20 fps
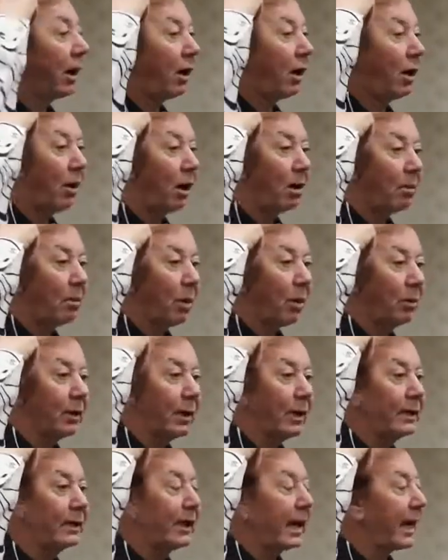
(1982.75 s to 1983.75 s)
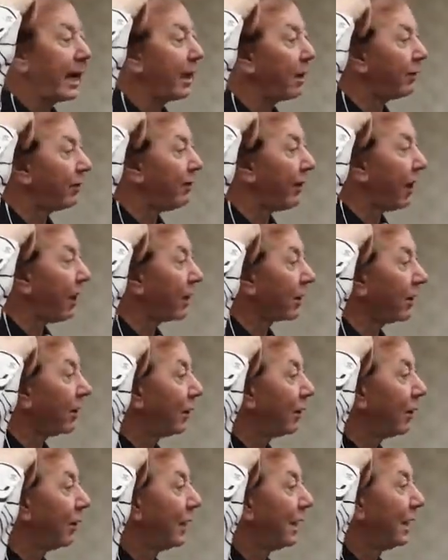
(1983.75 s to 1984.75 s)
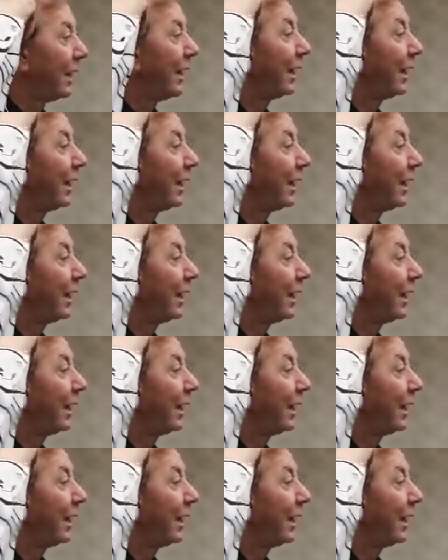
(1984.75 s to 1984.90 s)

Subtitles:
a hormone in the hair follicle